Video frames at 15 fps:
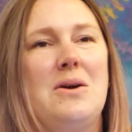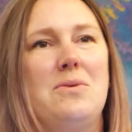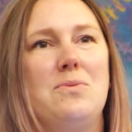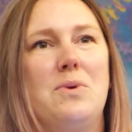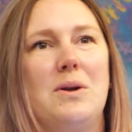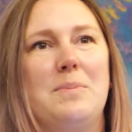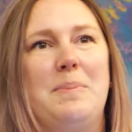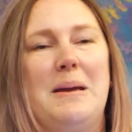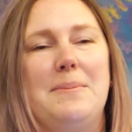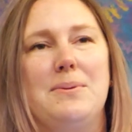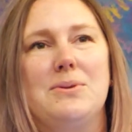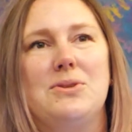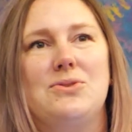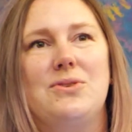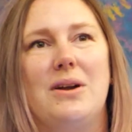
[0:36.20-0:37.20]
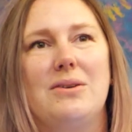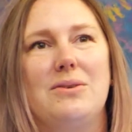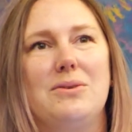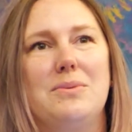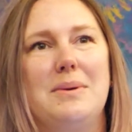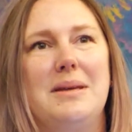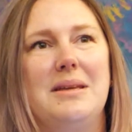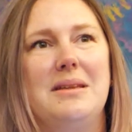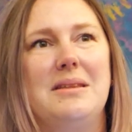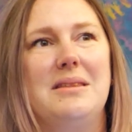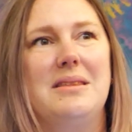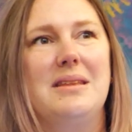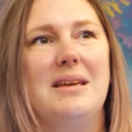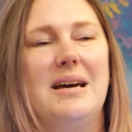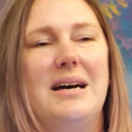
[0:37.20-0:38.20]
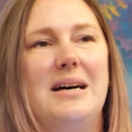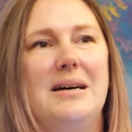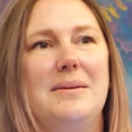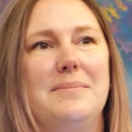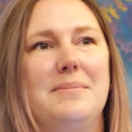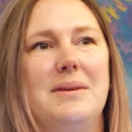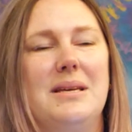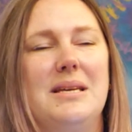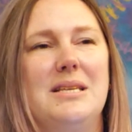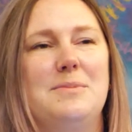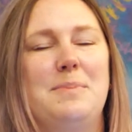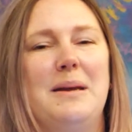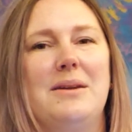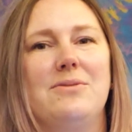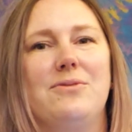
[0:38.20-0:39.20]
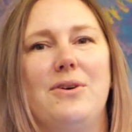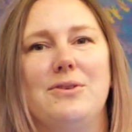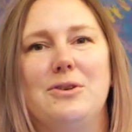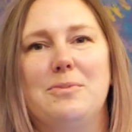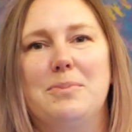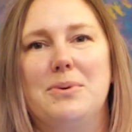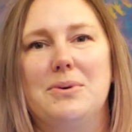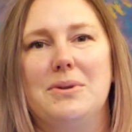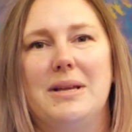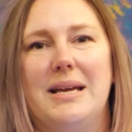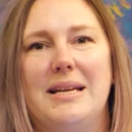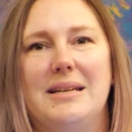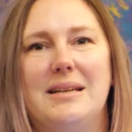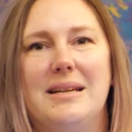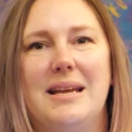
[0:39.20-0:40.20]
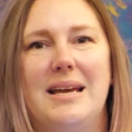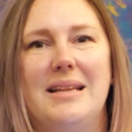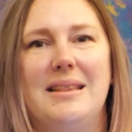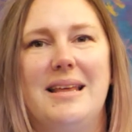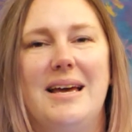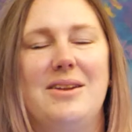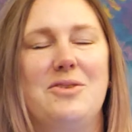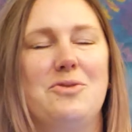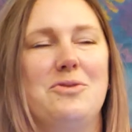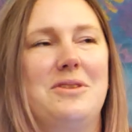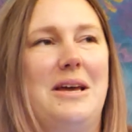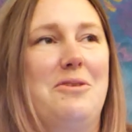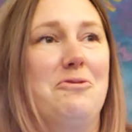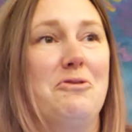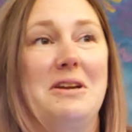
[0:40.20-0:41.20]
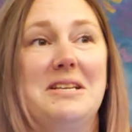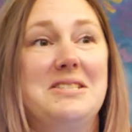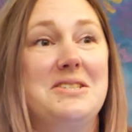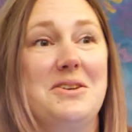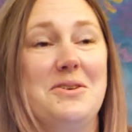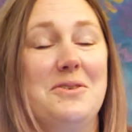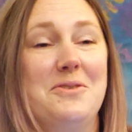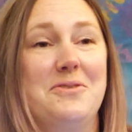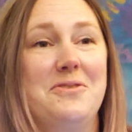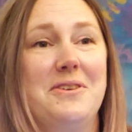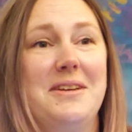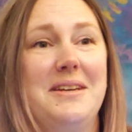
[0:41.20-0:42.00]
what people struggle with is being vulnerable and that risk of